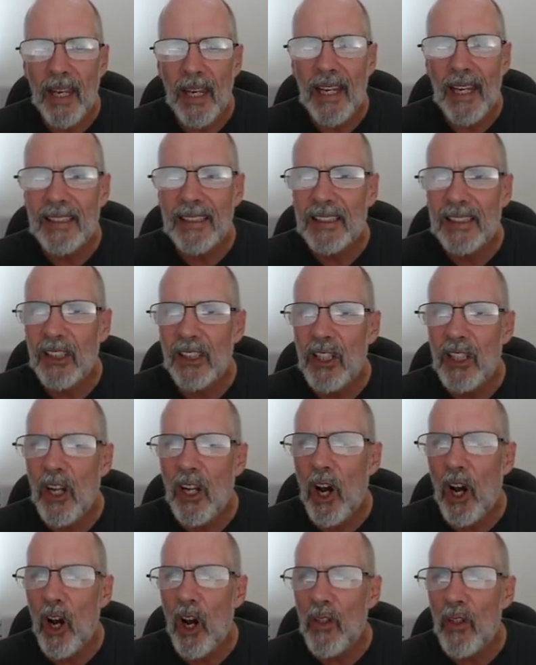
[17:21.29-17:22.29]
It's
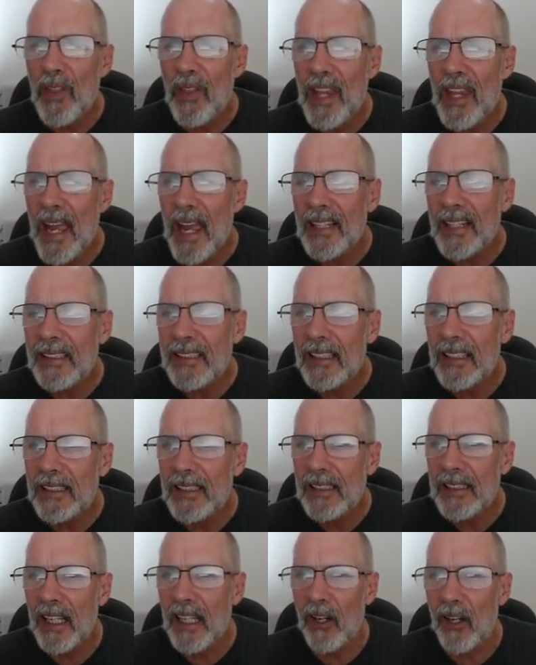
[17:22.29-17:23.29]
not
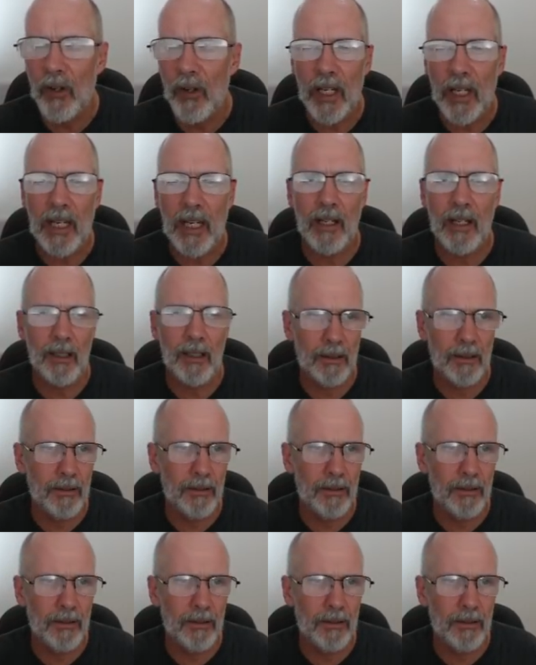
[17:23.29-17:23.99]
necessary.